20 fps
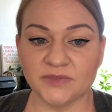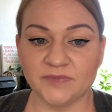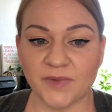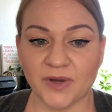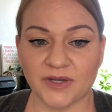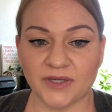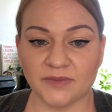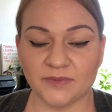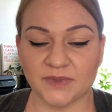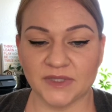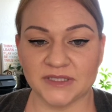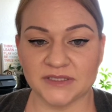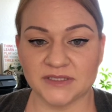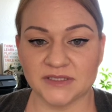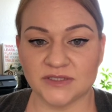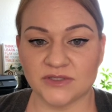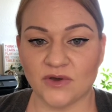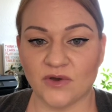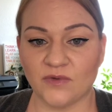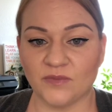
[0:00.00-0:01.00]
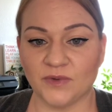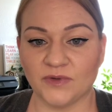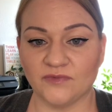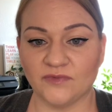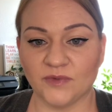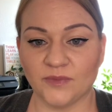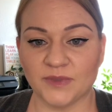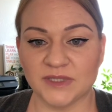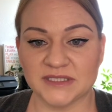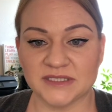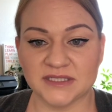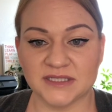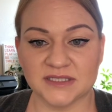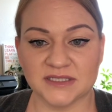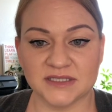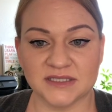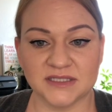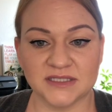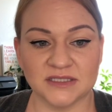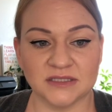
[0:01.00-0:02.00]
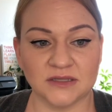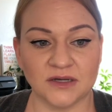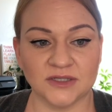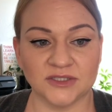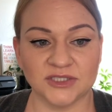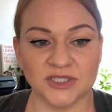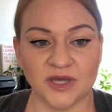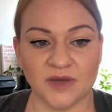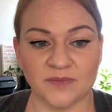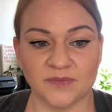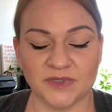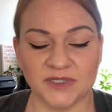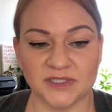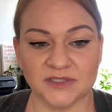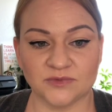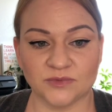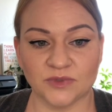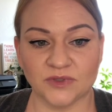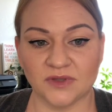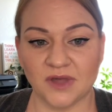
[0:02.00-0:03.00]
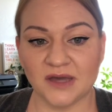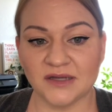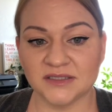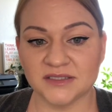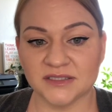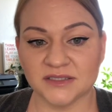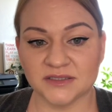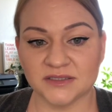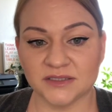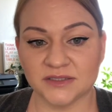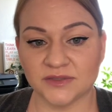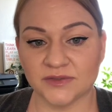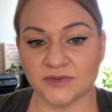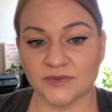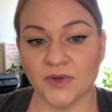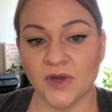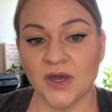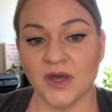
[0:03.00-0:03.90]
marketplaces open for business, these large companies reluctant to